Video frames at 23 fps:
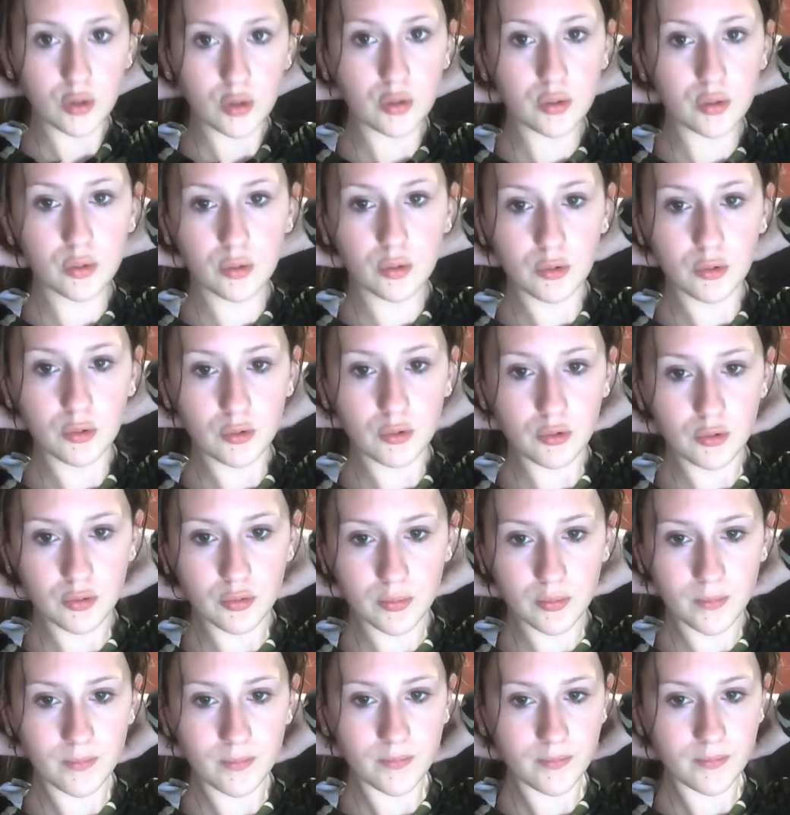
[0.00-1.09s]
Oof.
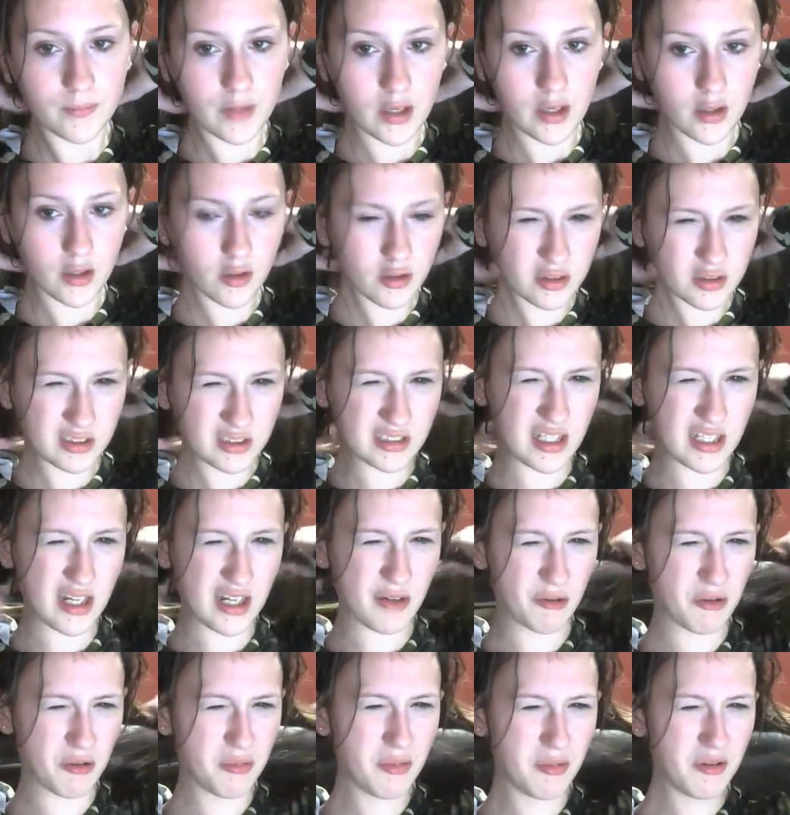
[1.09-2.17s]
I look
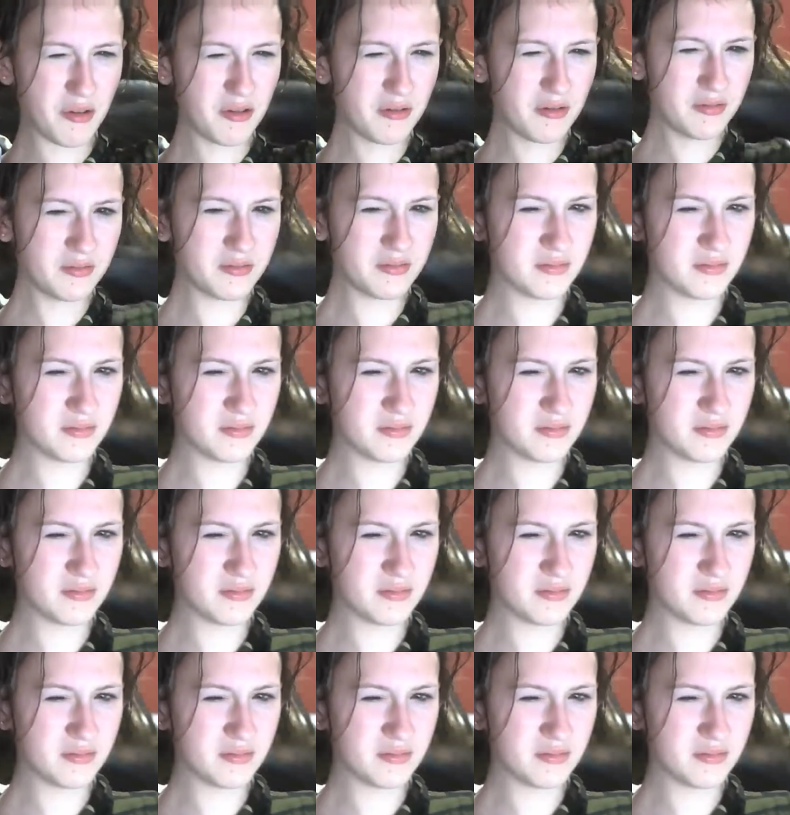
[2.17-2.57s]
terrible.